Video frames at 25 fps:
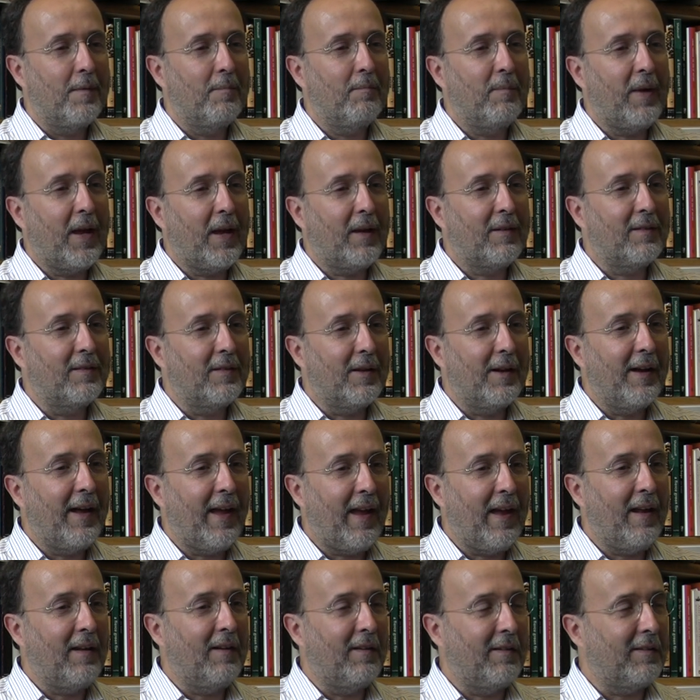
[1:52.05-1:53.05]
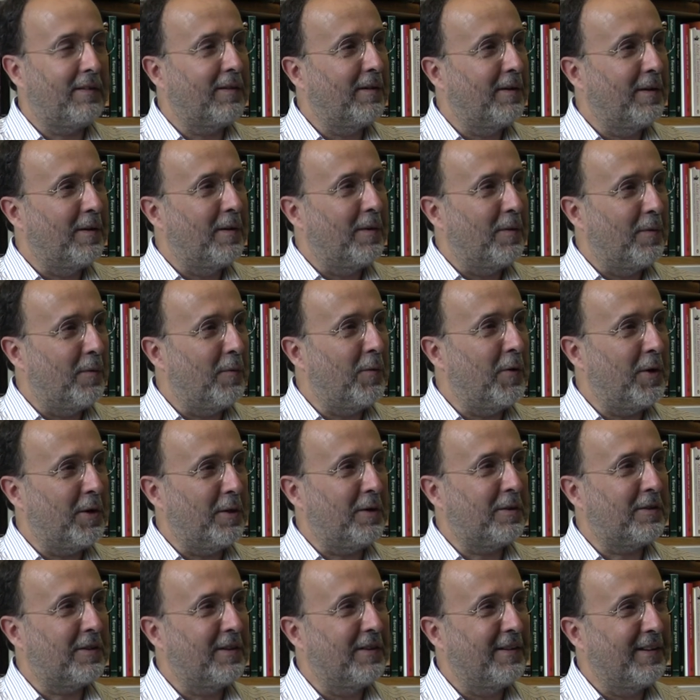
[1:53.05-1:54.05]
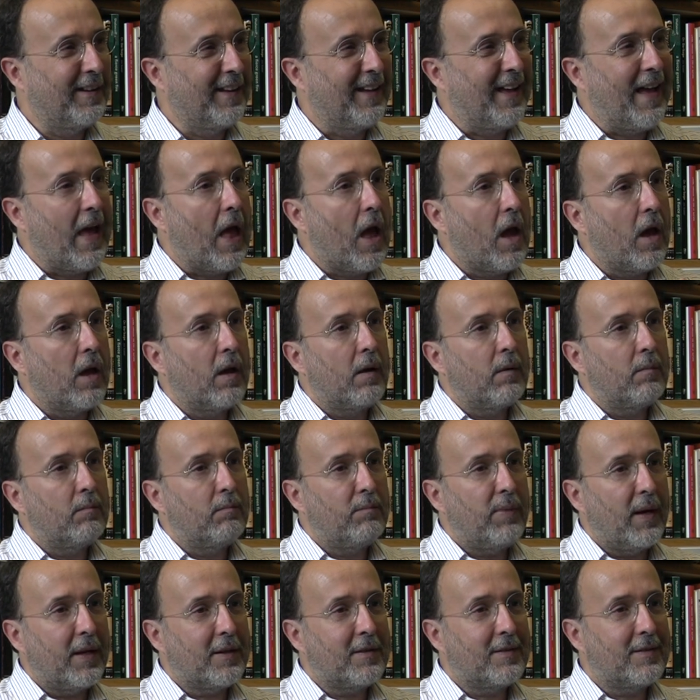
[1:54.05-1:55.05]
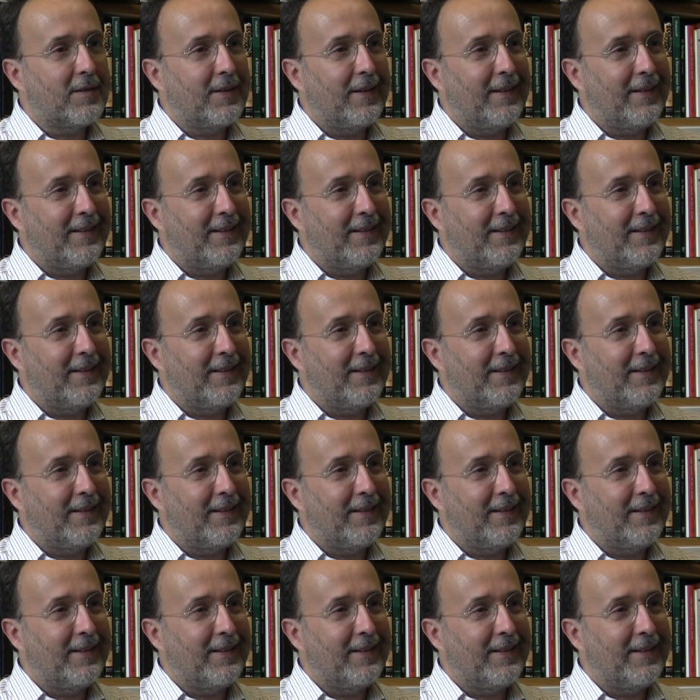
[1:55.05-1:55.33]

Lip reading: make the hand work. But